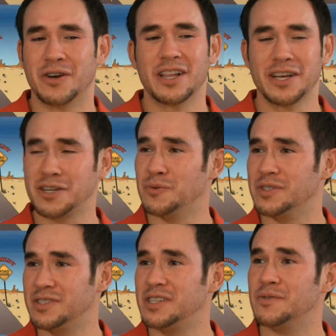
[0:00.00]
I liked it
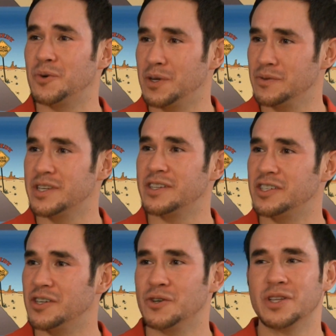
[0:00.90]
when Steve Carell was on the
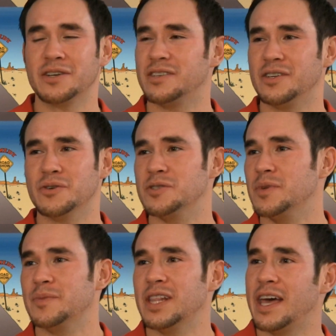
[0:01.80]
show. That he always
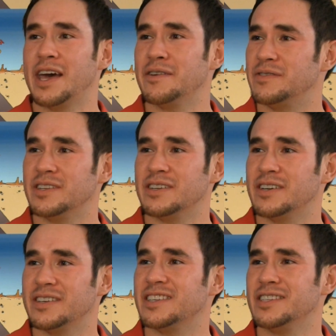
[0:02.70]
made me laugh, you know.